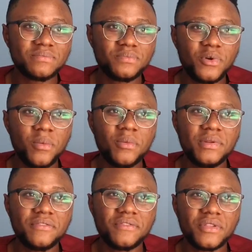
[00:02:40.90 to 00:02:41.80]

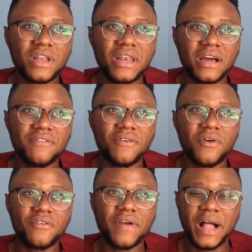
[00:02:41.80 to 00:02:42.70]
Probably for the love
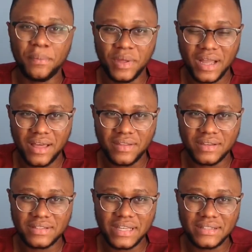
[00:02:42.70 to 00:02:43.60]
of helping
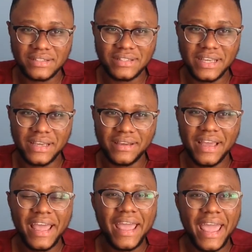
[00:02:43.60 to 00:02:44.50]
others and seeing
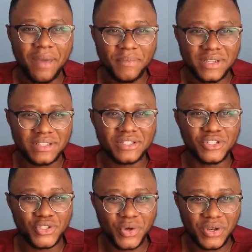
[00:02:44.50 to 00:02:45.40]
happiness and
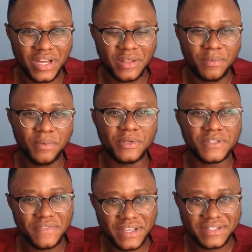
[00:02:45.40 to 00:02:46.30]
joy in other people's
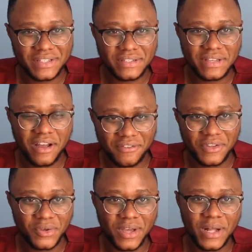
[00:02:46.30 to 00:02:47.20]
faces after
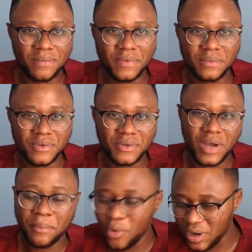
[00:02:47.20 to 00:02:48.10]
you help them.
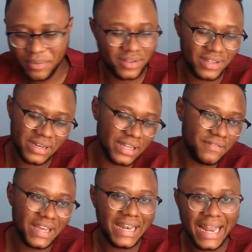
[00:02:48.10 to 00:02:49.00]
I'm all about that life.
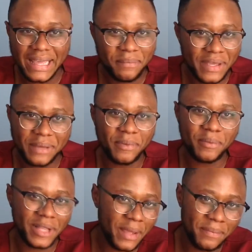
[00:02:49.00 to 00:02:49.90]
I like making
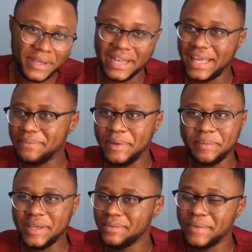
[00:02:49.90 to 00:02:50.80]
people happy. I like
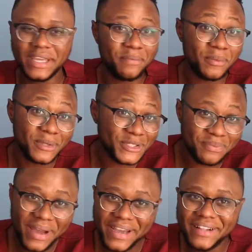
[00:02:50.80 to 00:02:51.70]
making people
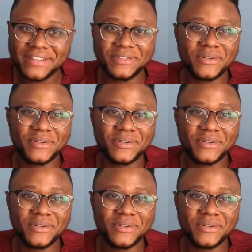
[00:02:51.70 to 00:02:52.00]
smile.